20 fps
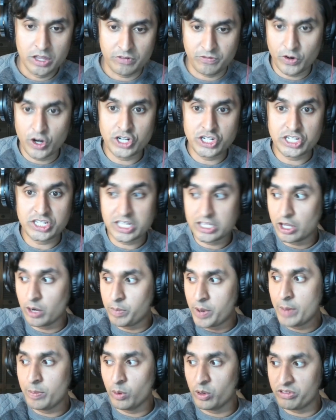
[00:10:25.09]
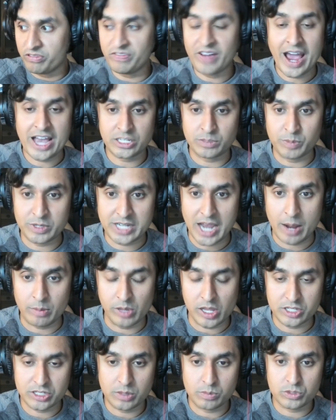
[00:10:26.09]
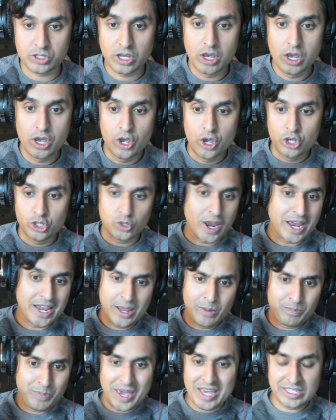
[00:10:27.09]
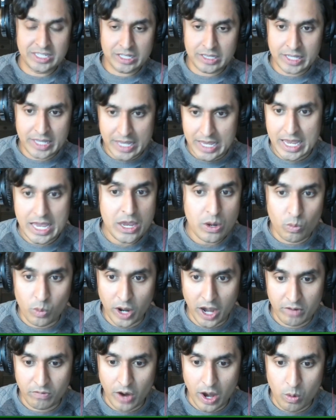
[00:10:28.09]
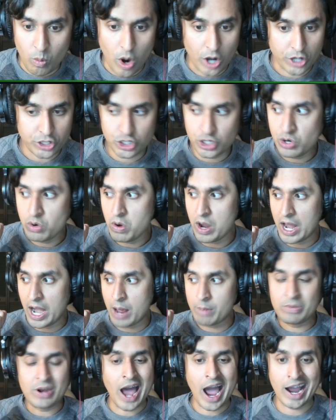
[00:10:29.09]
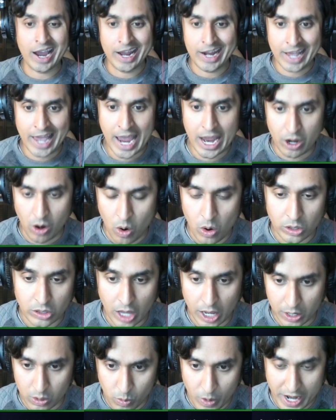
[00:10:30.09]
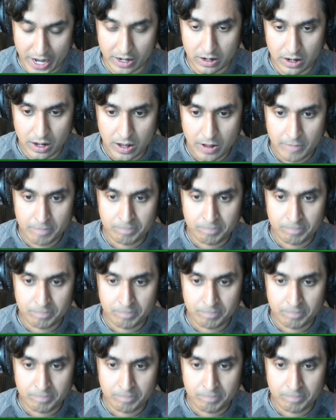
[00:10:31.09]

The first is that there are people with fast metabolisms. So I can basically eat whatever I want to and I'm not going to gain a whole lot of weight.